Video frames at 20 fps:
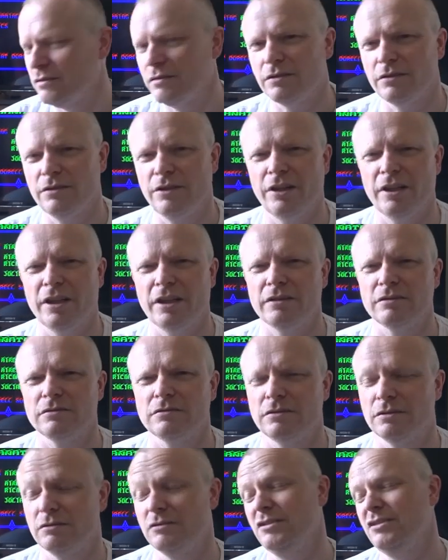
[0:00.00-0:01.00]
You hear that?
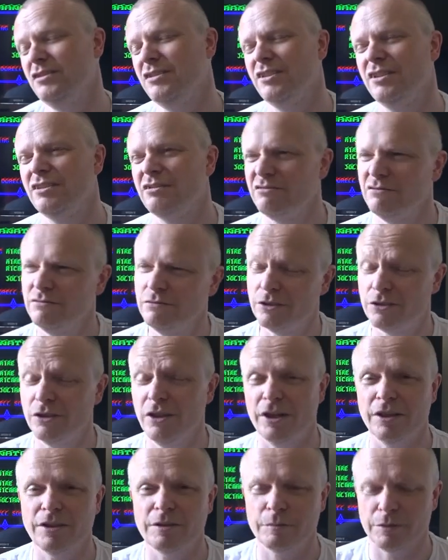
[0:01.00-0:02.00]
Yeah, it's
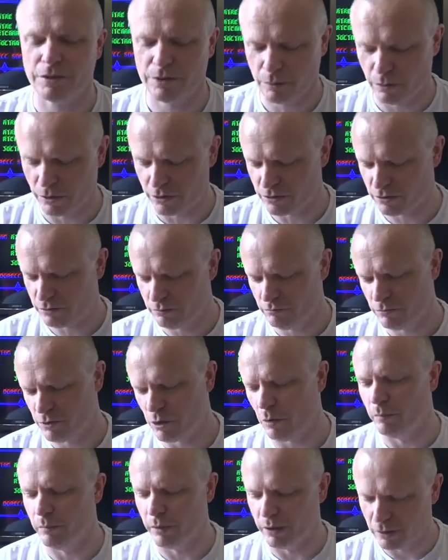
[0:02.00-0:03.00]
nice, but it's quite
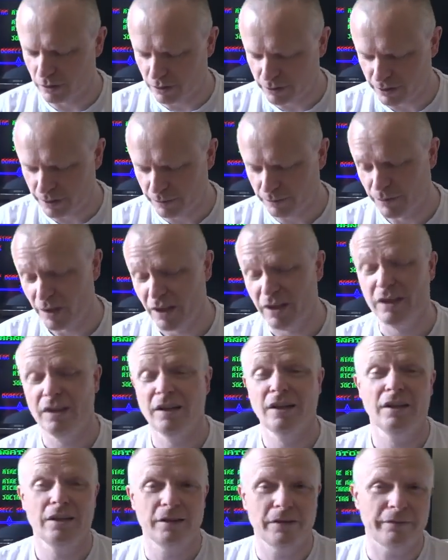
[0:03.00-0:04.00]
somber, I'll say.
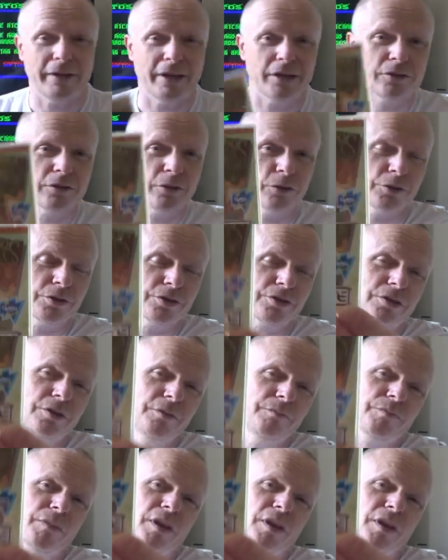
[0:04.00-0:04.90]
Thanatos.